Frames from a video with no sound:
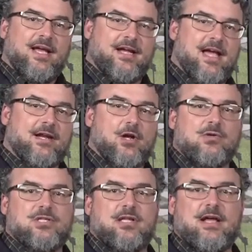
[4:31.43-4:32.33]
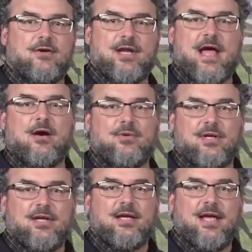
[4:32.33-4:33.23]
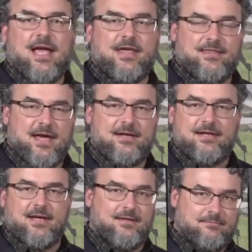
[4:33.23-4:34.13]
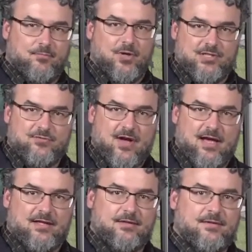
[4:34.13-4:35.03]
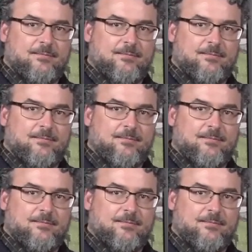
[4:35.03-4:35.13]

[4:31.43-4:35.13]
It kind of goes a layer down, and then it prints fine.